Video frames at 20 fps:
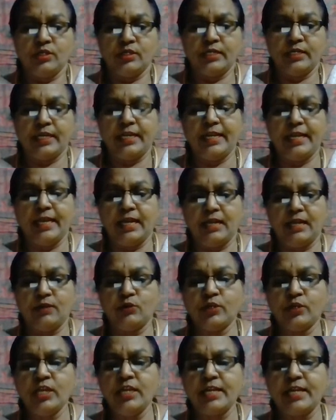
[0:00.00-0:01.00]

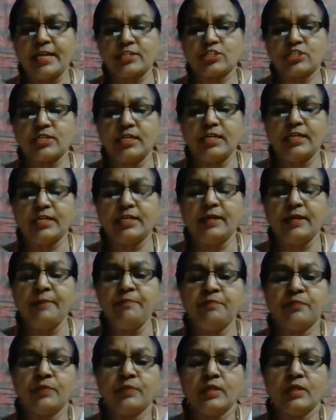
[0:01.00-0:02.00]
Okay, national income.
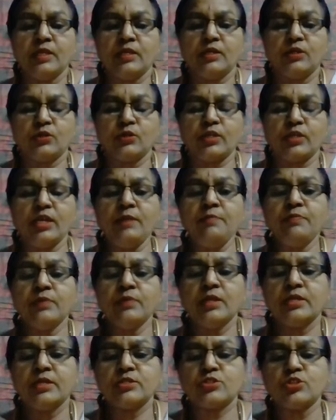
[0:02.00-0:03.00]
Okay,
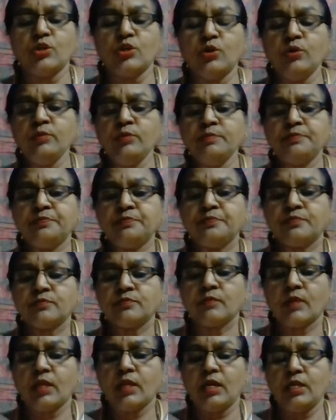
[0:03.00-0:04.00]
so
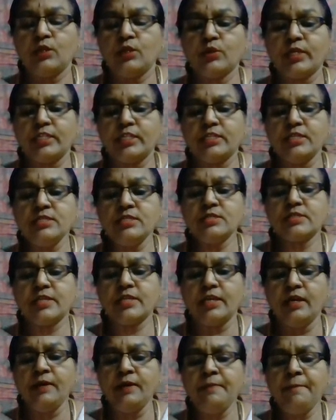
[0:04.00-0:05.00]
look at this
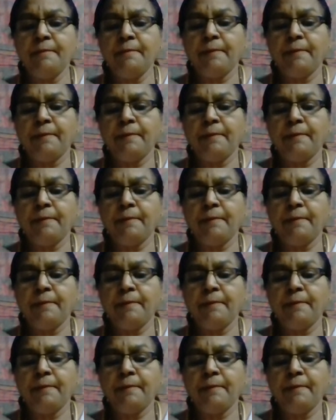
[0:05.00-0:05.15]
here.